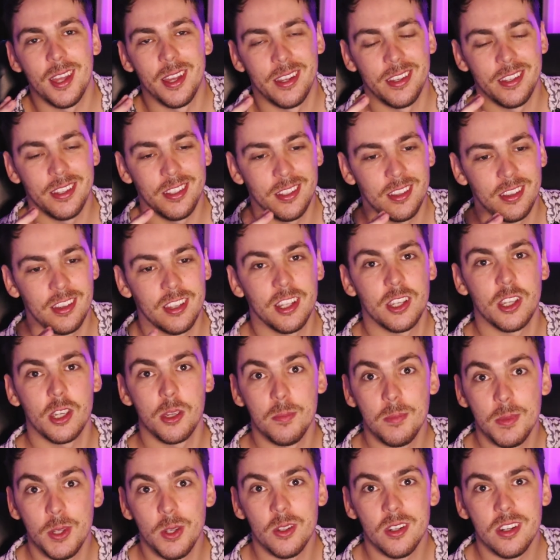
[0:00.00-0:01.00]
that the
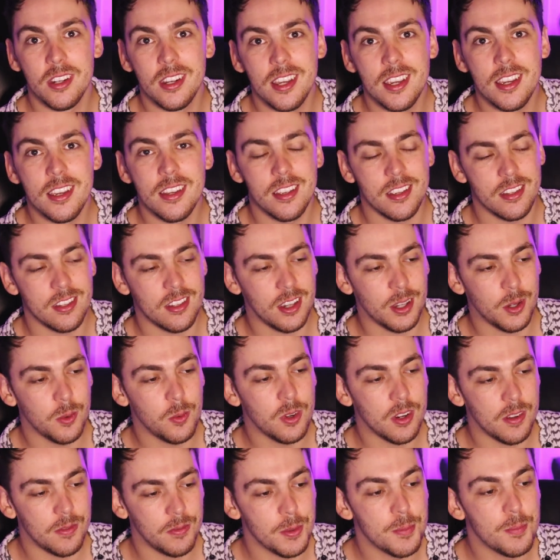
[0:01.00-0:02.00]
community is like
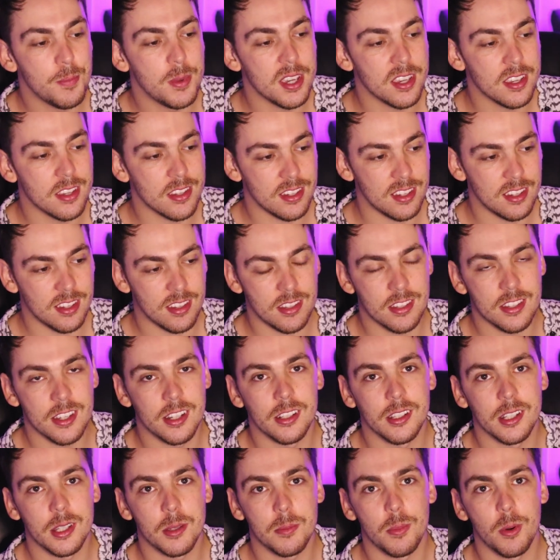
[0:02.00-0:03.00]
one of the biggest
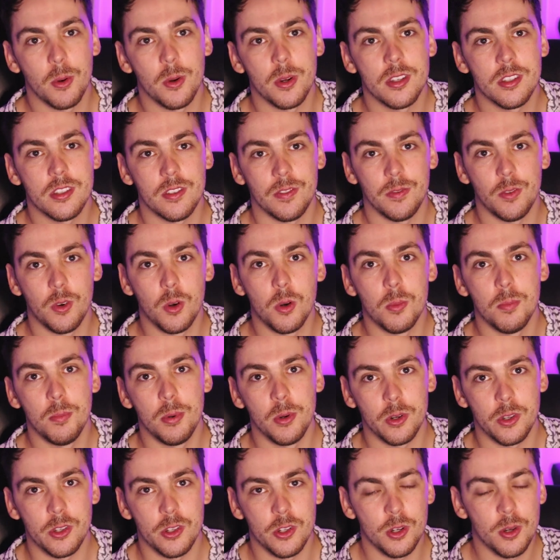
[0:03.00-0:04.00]
selling points for
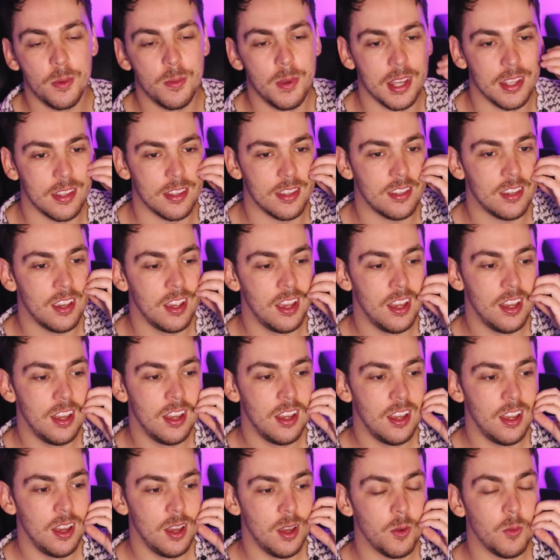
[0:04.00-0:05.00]
booktube. It's
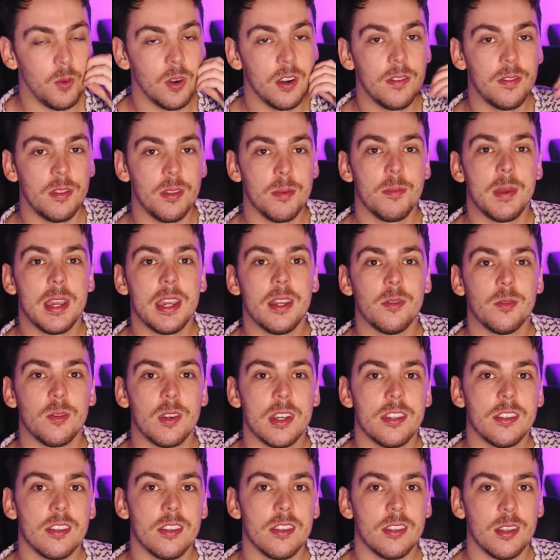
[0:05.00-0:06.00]
one of the main
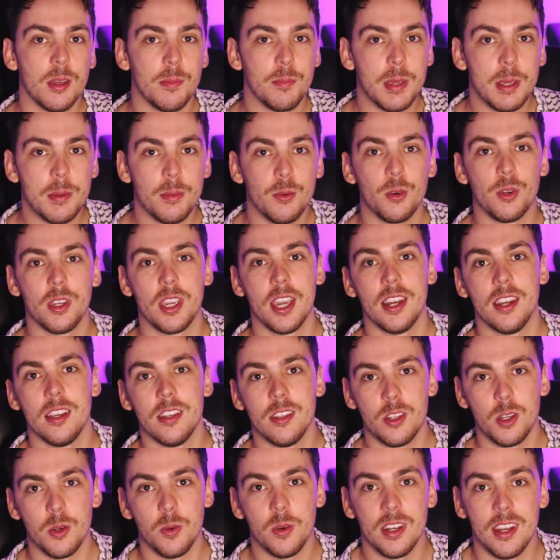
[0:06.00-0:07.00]
reasons that people get
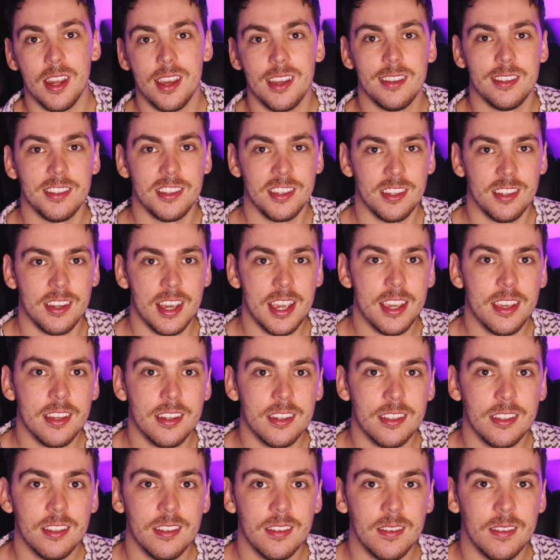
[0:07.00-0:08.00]
into it and stay
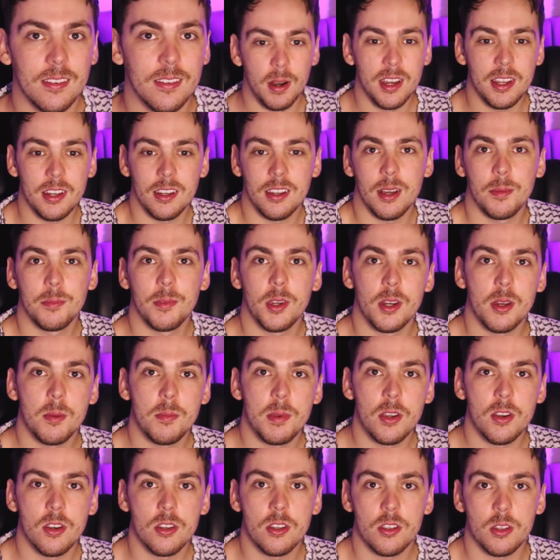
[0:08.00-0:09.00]
in it, but I'm gonna
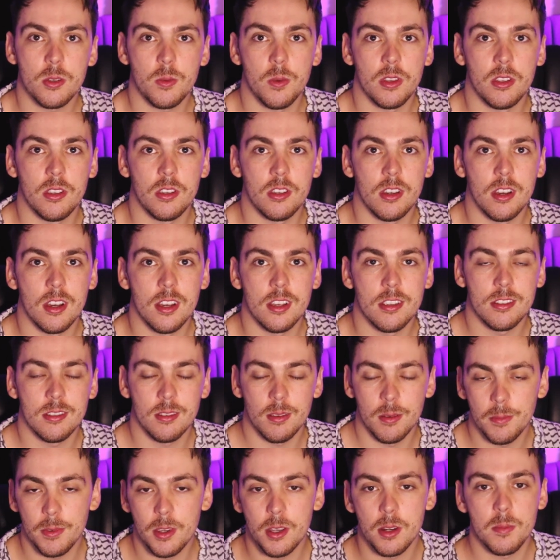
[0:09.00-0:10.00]
be honest with you guys.
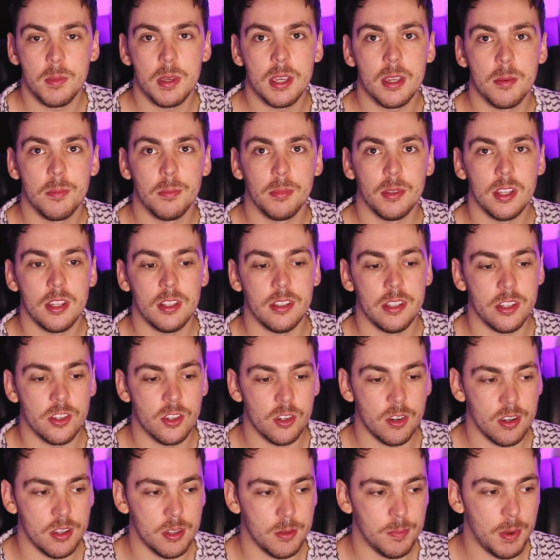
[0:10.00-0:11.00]
I'm gonna be completely
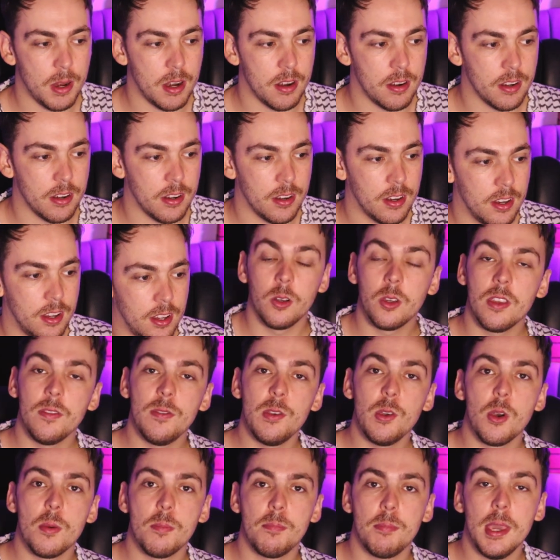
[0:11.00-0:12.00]
transparent. I'll give
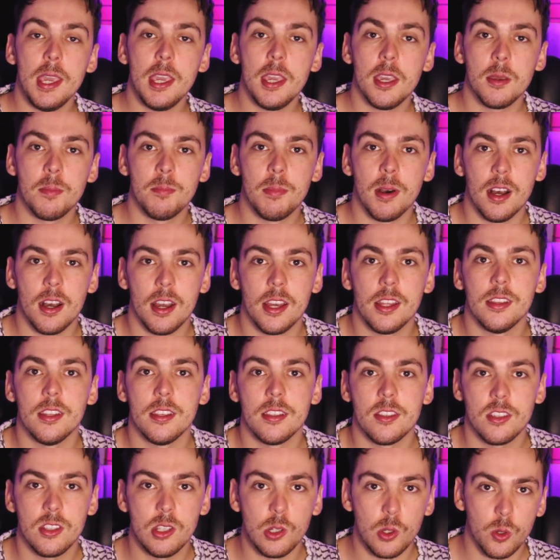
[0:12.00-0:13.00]
you a peek behind
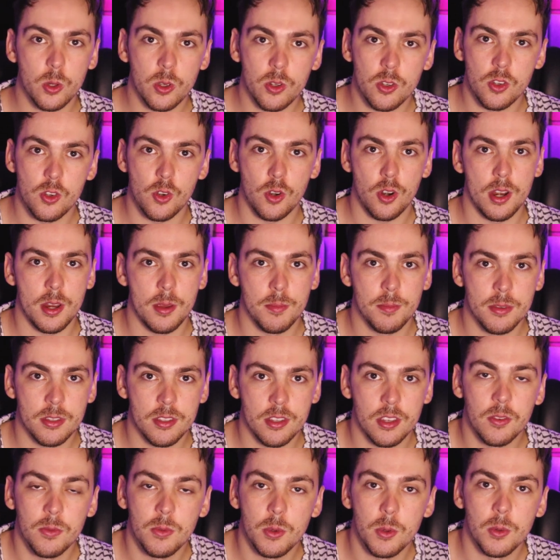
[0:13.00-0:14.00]
the silk
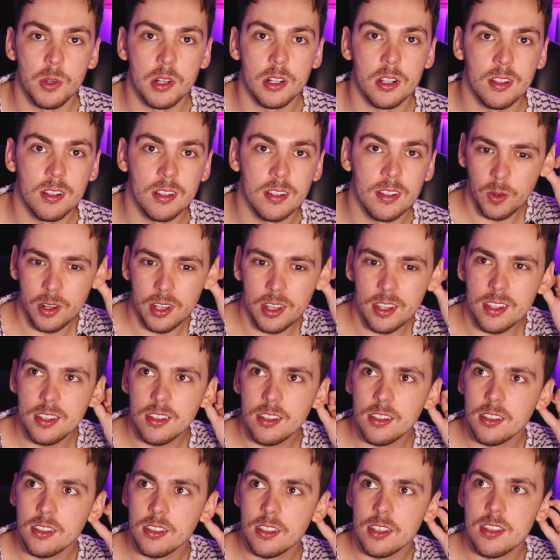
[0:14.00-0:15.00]
drapes, if you will.
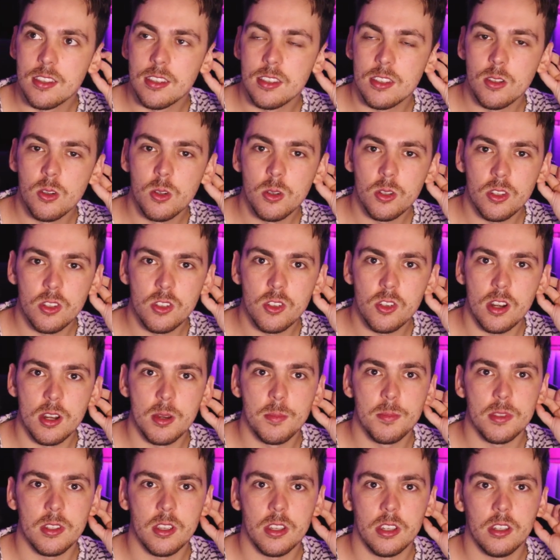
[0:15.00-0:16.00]
Wait, is silk
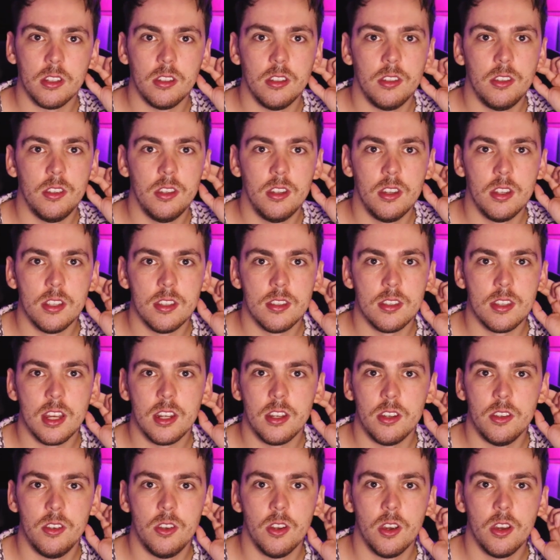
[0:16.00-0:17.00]
drapes like a, is
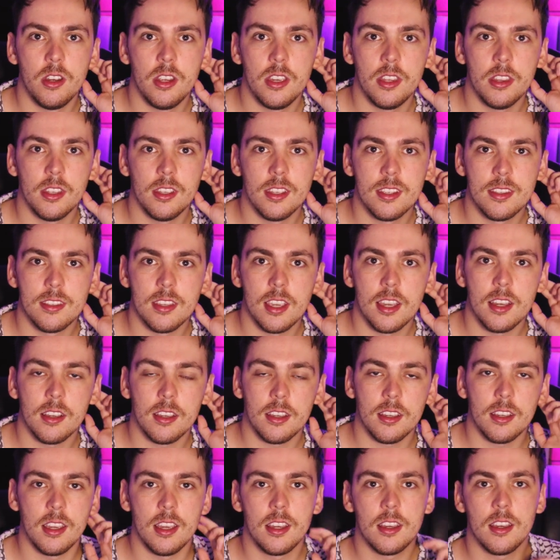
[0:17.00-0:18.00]
that a dirty, it
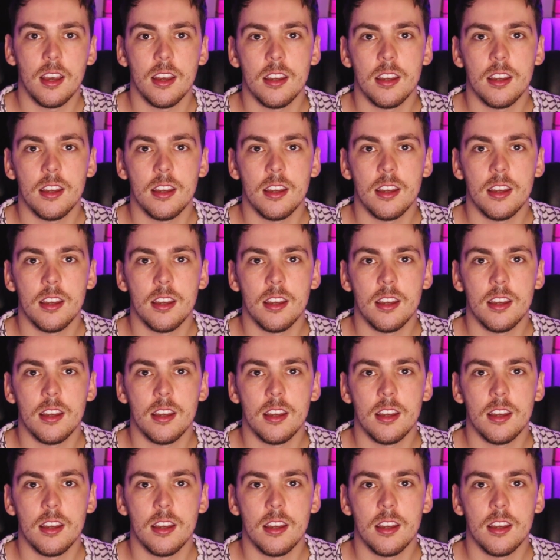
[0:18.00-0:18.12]
sound, it